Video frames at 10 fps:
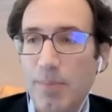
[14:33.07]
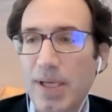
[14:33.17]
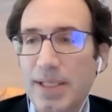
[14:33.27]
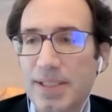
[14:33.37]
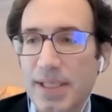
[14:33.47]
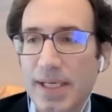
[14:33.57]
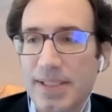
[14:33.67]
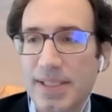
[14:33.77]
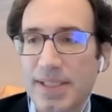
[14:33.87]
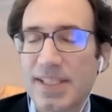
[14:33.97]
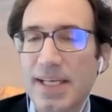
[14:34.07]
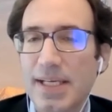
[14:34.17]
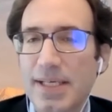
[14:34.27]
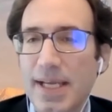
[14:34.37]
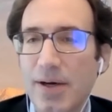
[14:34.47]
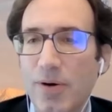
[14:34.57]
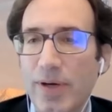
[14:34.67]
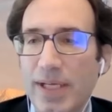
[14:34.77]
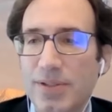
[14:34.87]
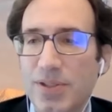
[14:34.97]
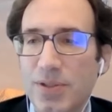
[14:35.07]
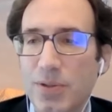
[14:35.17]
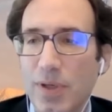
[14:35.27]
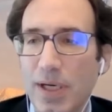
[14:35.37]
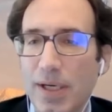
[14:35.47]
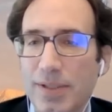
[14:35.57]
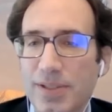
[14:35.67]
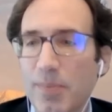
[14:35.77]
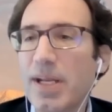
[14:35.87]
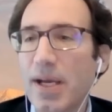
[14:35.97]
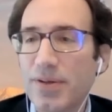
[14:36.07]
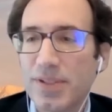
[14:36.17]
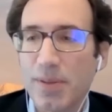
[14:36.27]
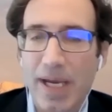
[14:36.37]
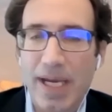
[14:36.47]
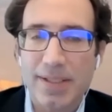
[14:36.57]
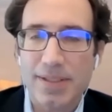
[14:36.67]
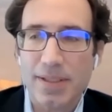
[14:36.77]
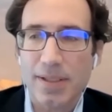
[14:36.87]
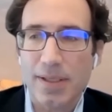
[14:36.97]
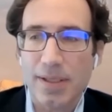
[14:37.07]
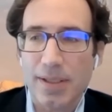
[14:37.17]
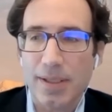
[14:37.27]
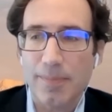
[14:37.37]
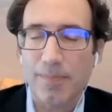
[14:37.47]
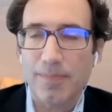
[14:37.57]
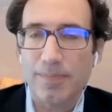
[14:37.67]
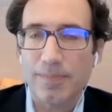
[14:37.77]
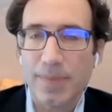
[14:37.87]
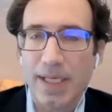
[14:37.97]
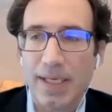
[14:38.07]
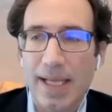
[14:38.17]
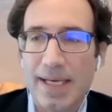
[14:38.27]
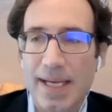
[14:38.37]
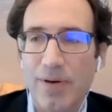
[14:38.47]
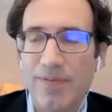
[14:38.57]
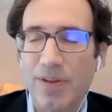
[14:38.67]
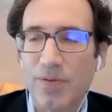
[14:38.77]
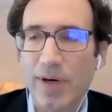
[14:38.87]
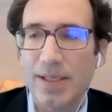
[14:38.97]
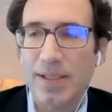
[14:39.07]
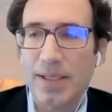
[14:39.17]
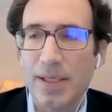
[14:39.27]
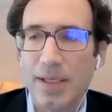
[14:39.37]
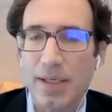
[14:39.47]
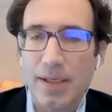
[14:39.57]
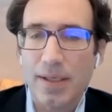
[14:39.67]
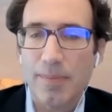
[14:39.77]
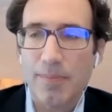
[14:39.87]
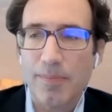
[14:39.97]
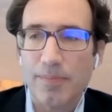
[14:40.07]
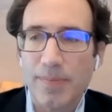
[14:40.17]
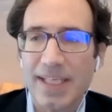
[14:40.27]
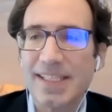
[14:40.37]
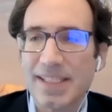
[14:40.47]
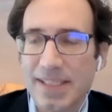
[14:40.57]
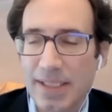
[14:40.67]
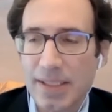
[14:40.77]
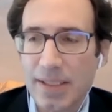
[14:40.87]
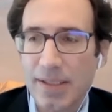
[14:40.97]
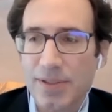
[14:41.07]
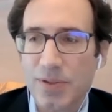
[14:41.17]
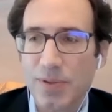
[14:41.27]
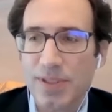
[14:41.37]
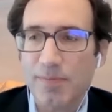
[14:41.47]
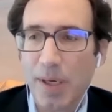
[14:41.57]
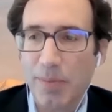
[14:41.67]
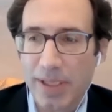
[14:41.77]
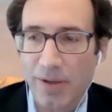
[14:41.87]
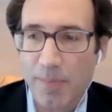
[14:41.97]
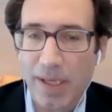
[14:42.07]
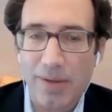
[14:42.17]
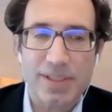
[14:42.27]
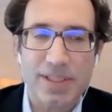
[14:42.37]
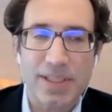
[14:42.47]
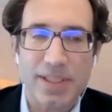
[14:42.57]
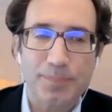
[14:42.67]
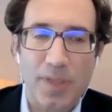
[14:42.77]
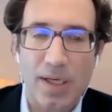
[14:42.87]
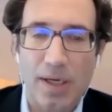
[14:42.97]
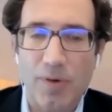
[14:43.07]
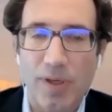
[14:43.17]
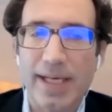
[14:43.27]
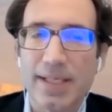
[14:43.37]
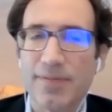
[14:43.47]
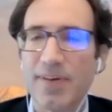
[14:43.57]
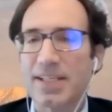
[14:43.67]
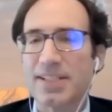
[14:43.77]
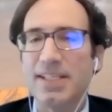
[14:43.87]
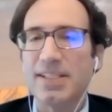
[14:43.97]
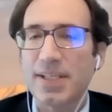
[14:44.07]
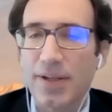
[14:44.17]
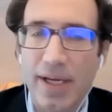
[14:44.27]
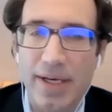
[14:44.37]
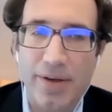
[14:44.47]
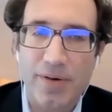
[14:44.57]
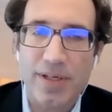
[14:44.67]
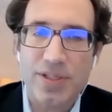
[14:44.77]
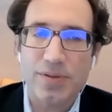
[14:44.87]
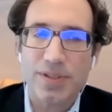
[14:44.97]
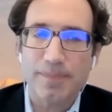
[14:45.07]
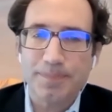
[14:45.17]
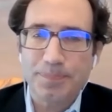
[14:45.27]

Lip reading: but has extended now into so many other domains, and now even threaten existing sorts of public health policy related to vaccines and other issues.